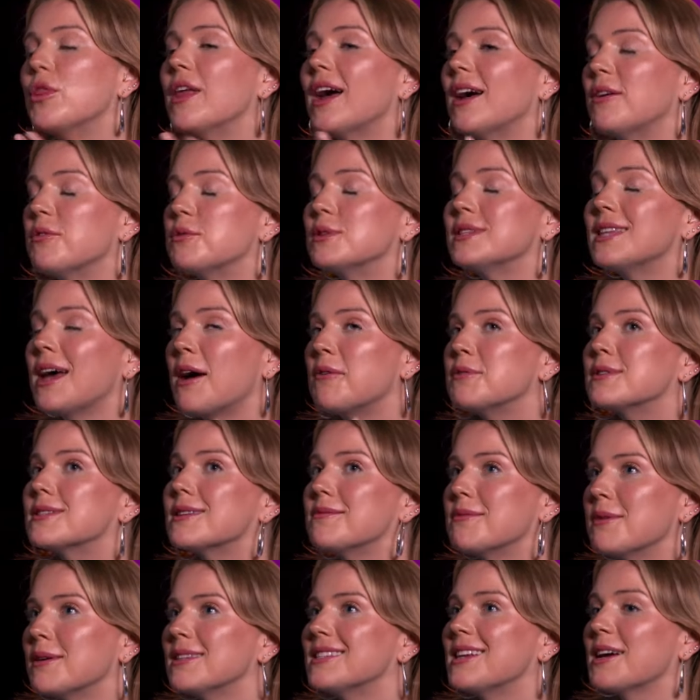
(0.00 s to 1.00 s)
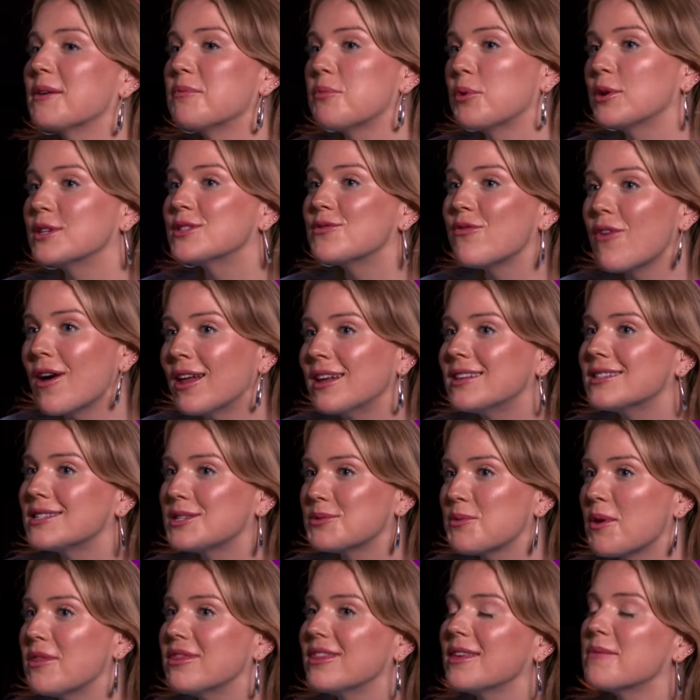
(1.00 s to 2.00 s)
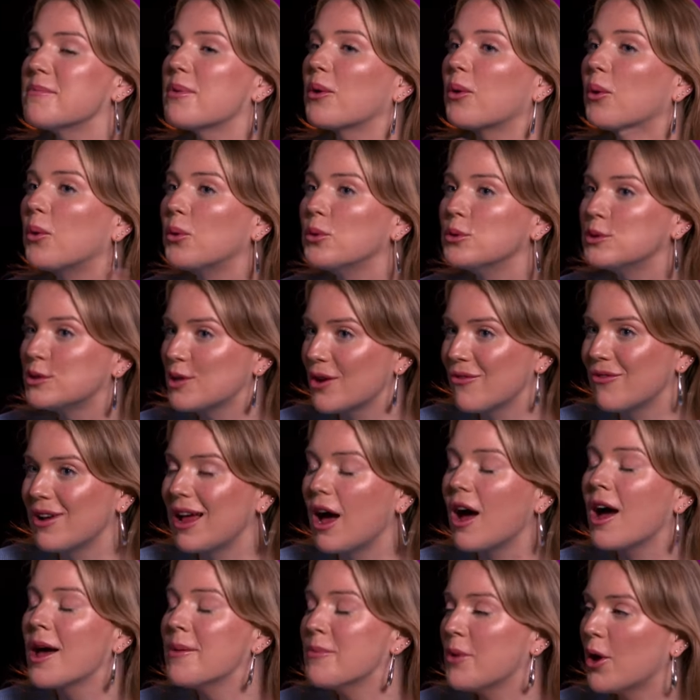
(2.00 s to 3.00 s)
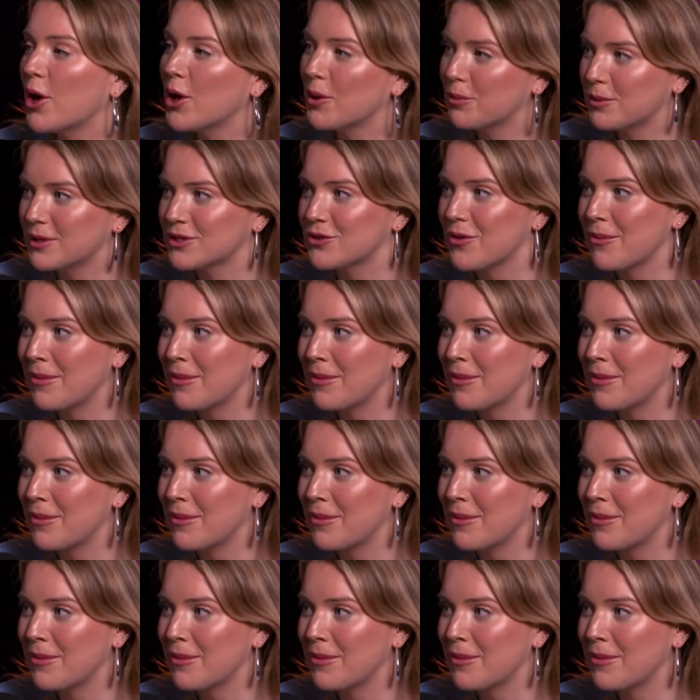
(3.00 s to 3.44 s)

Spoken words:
that was going to be my second point, because finance is one thing, but also I'm a hopeless